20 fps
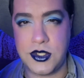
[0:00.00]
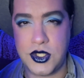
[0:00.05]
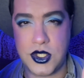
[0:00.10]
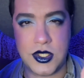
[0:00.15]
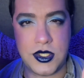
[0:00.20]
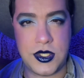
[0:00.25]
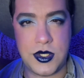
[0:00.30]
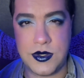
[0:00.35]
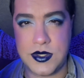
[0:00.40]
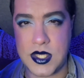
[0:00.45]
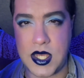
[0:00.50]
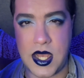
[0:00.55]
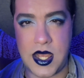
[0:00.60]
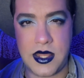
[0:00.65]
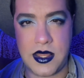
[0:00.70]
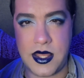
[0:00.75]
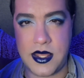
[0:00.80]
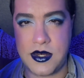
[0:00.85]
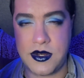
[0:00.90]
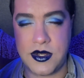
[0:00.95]
just use a
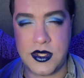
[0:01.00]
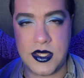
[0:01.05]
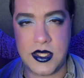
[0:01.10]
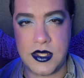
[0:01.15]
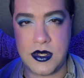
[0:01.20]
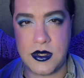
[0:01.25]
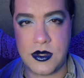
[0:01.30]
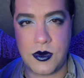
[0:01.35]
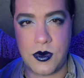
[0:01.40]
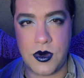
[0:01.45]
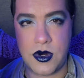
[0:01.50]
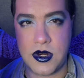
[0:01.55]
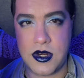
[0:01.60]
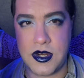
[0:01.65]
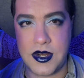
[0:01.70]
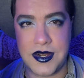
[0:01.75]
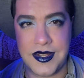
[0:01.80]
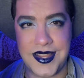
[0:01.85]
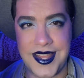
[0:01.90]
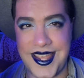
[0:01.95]
highlighter in the inner
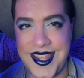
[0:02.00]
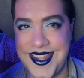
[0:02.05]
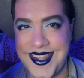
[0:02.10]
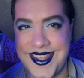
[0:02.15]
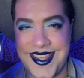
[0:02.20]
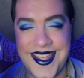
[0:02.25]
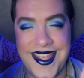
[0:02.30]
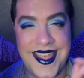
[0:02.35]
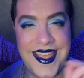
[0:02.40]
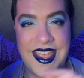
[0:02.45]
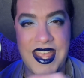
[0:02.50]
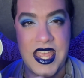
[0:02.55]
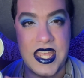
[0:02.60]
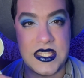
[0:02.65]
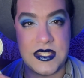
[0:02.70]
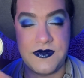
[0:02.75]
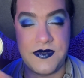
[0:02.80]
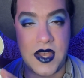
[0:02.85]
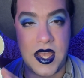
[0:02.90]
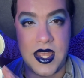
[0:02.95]
corner. Like,
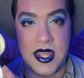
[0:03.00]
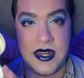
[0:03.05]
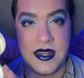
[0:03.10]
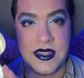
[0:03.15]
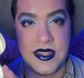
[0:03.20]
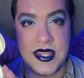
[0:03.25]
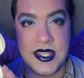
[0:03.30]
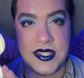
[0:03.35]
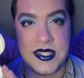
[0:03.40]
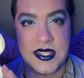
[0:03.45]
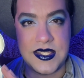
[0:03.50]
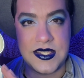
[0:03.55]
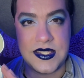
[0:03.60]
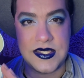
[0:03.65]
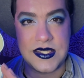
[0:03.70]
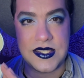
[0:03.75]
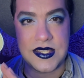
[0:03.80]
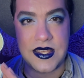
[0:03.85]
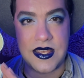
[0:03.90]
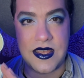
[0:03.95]
it's fine. This
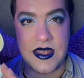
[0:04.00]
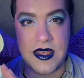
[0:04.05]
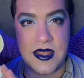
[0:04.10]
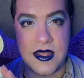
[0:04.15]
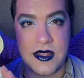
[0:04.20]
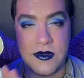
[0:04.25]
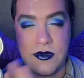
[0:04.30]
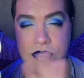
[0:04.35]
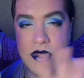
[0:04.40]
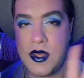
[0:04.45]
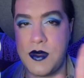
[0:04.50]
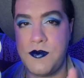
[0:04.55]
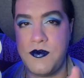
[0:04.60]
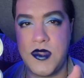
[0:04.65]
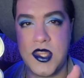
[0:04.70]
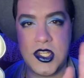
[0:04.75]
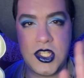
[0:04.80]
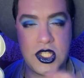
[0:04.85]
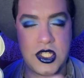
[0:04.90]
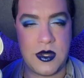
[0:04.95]
is
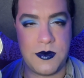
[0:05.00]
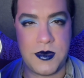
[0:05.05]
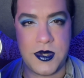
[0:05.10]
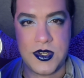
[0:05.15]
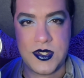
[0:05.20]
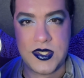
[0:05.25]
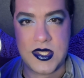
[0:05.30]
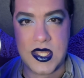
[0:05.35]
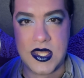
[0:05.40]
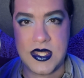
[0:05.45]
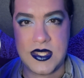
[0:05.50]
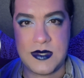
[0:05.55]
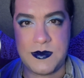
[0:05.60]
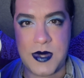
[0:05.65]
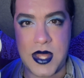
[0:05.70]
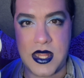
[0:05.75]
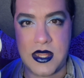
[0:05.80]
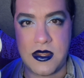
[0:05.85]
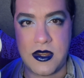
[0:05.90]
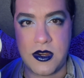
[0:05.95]
the shimmers in this
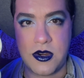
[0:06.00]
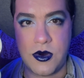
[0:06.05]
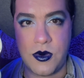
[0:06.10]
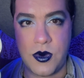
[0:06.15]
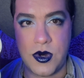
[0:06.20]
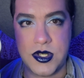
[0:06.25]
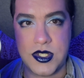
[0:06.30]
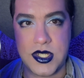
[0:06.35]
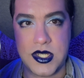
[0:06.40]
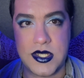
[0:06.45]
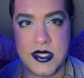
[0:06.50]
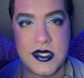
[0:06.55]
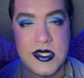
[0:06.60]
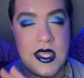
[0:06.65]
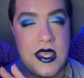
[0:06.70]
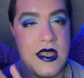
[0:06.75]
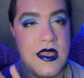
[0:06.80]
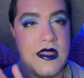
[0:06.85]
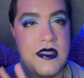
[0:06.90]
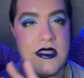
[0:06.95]
palette are gorgeous.
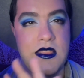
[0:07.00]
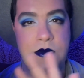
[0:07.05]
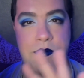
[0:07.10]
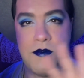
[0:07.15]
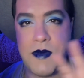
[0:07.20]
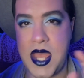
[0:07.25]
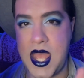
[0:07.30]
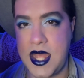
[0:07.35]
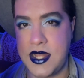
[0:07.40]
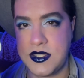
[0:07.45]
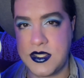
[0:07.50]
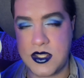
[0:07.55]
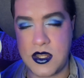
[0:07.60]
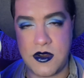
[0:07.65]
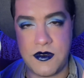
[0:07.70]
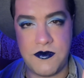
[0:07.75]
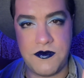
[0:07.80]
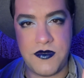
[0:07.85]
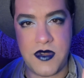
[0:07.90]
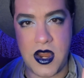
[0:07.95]
The mattes
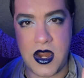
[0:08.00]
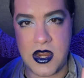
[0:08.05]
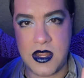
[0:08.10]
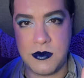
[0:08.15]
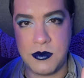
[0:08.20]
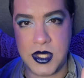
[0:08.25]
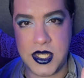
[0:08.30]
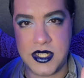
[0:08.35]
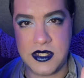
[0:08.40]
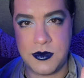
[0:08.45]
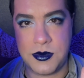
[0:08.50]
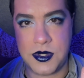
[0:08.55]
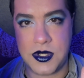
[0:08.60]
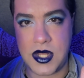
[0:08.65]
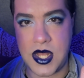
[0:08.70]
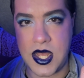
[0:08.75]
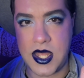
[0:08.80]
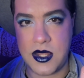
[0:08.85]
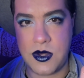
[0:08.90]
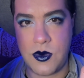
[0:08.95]
are very blendable,
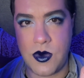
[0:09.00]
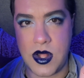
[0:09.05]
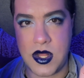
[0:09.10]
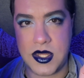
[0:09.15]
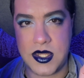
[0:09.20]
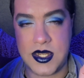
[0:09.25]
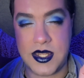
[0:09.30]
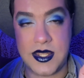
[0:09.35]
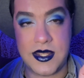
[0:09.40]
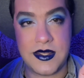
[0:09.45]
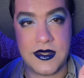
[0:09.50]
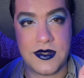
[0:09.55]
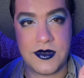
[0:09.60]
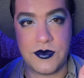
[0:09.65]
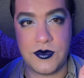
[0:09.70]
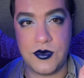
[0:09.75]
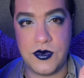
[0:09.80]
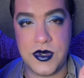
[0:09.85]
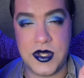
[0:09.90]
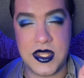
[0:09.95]
high quality,
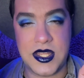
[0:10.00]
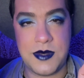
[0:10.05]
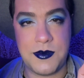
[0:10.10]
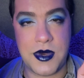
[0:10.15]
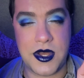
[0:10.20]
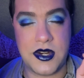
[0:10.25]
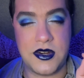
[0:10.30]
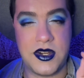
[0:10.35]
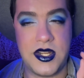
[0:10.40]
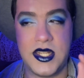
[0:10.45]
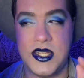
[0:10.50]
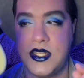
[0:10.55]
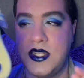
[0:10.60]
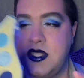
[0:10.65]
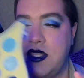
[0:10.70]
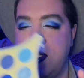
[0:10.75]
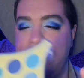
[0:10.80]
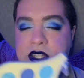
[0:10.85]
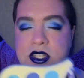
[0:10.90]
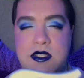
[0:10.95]
really buttery and
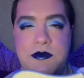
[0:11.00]
delicious